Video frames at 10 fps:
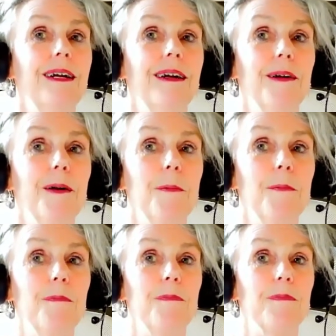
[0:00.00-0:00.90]

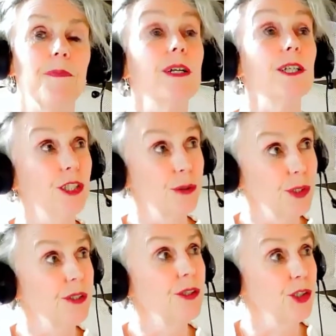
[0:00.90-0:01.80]
um, actually, no, it was
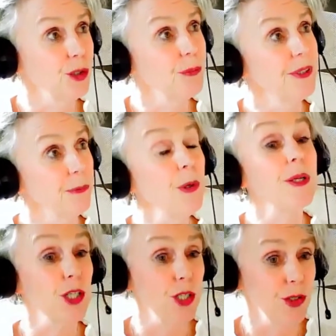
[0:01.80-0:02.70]
another job. Then we
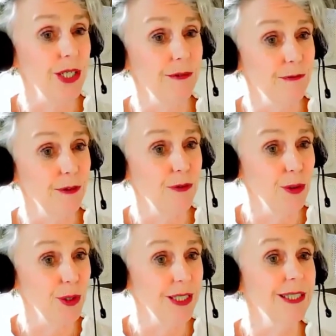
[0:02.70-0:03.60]
went to New Zealand for a
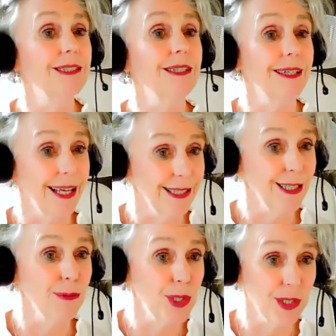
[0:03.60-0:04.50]
few years. Again,
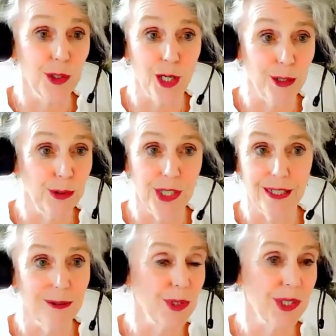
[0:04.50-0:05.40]
I was still
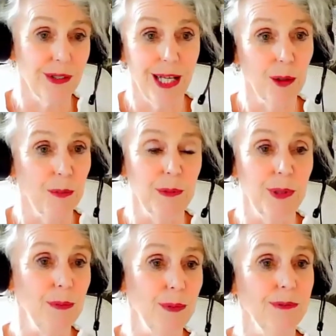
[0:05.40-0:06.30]
coding, I was still helping
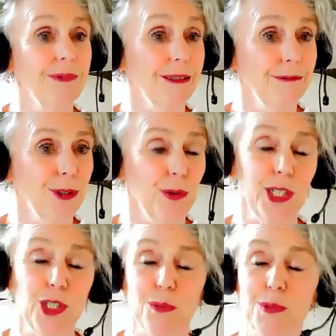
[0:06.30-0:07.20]
people you know, do
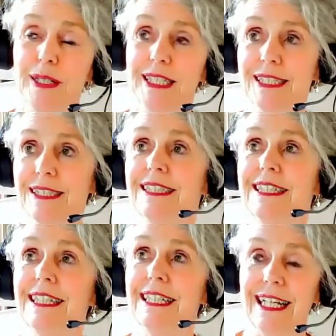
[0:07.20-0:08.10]
their jobs better.
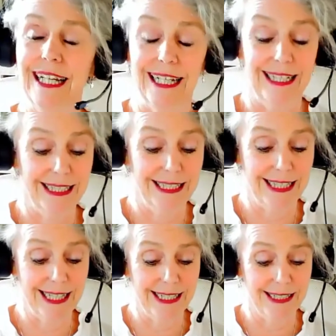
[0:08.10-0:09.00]
And
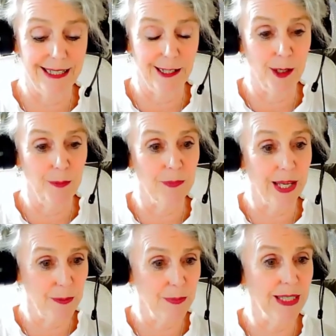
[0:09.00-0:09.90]
then um,
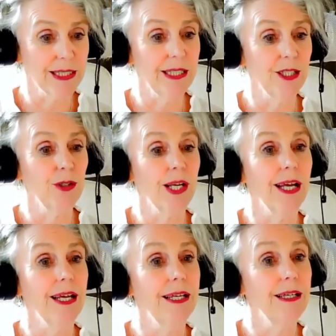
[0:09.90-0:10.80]
came back to the
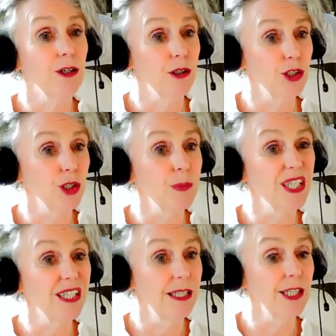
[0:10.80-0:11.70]
UK, got a job as
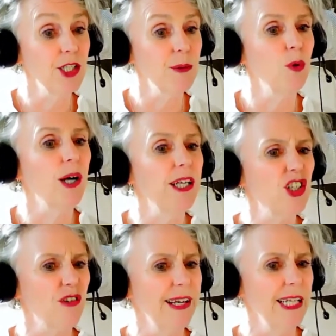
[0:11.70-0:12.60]
learning support and
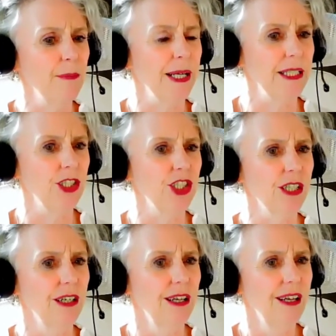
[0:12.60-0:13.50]
training manager